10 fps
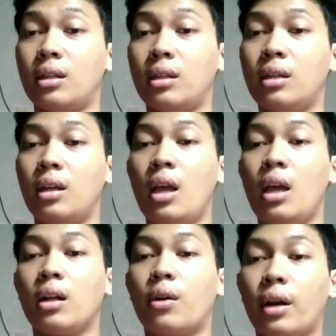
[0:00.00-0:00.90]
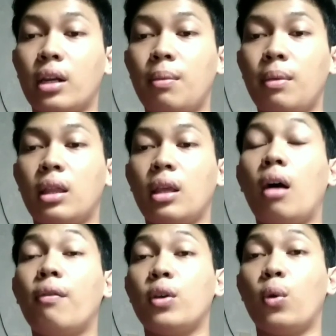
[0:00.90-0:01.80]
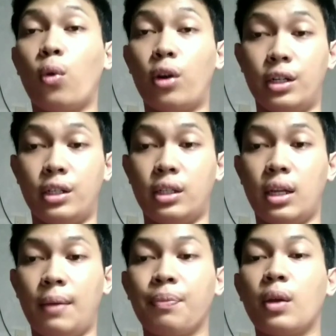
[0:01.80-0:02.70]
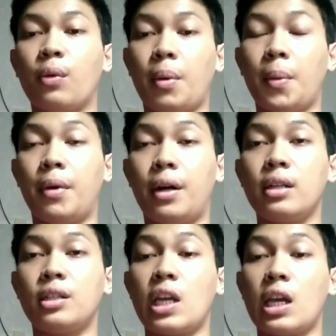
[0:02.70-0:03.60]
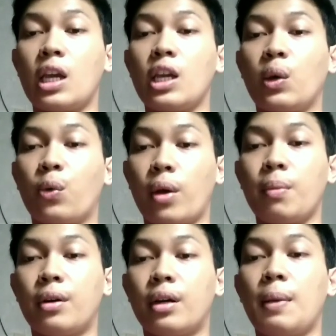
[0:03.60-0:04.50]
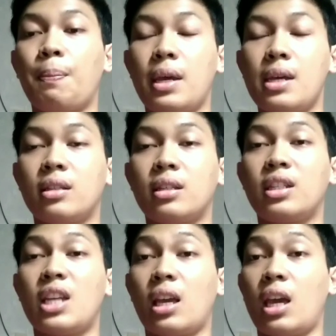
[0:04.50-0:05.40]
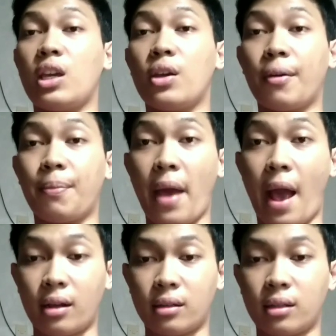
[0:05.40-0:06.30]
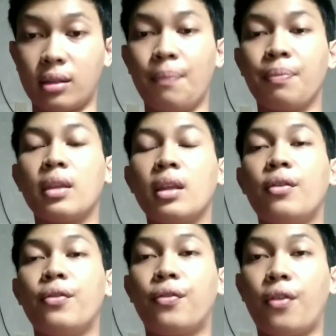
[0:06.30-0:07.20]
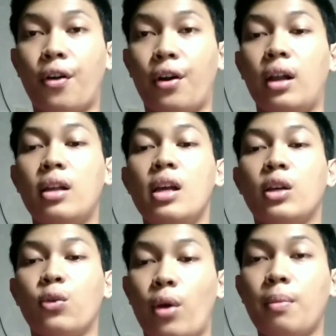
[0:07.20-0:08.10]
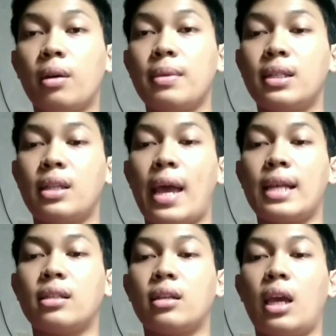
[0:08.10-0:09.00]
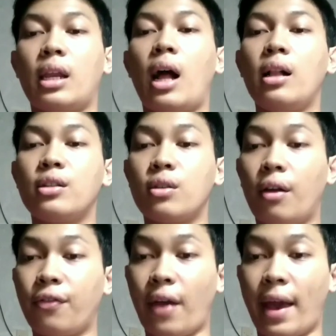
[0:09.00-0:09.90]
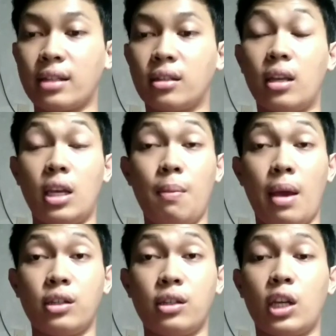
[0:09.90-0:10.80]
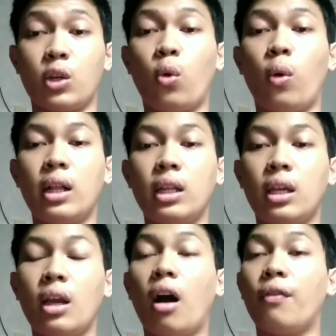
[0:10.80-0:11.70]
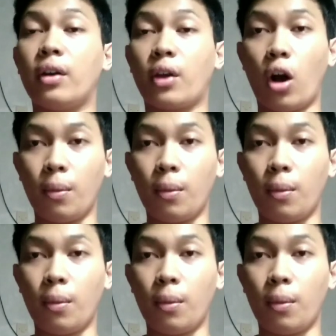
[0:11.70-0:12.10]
credibility of your words. Remember, checking your grammar means checking your facts. 4. Grammar mistakes can also affect the image and quality of a company.